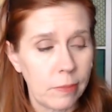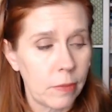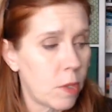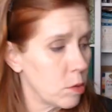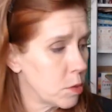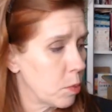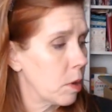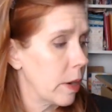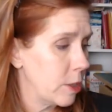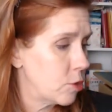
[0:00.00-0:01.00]
those
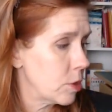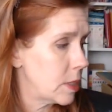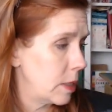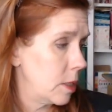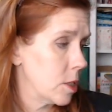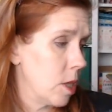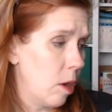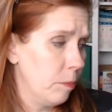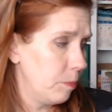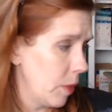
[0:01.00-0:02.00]
were interesting to
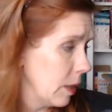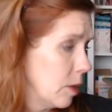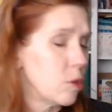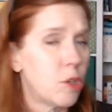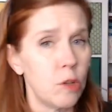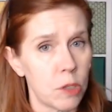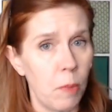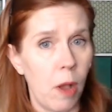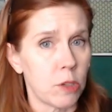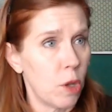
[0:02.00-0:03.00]
sew. A little too
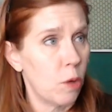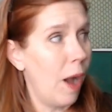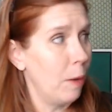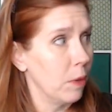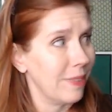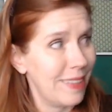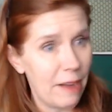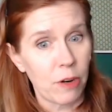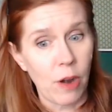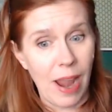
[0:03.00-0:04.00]
small, so I will
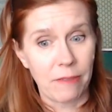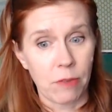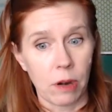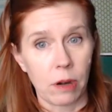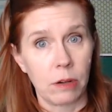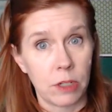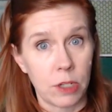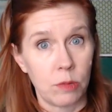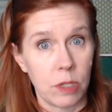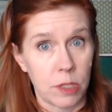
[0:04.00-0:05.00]
never ever
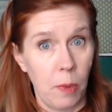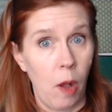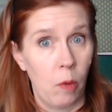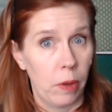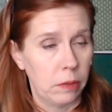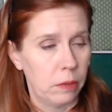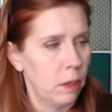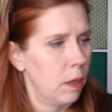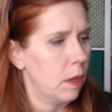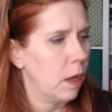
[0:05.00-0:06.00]
do the small one.
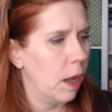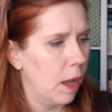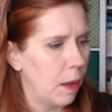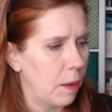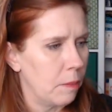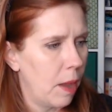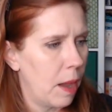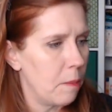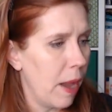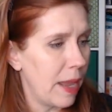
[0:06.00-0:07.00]
Um,
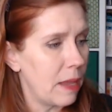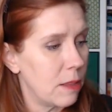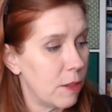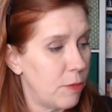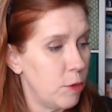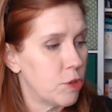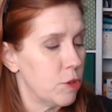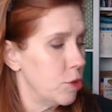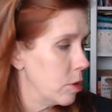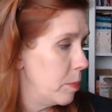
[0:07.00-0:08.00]
I might in the future
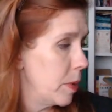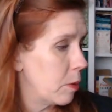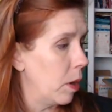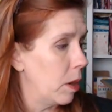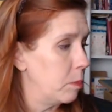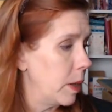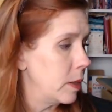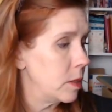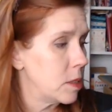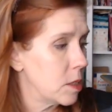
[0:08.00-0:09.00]
do the big one,
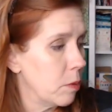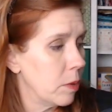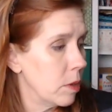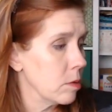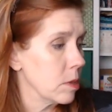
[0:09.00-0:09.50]
but sewing those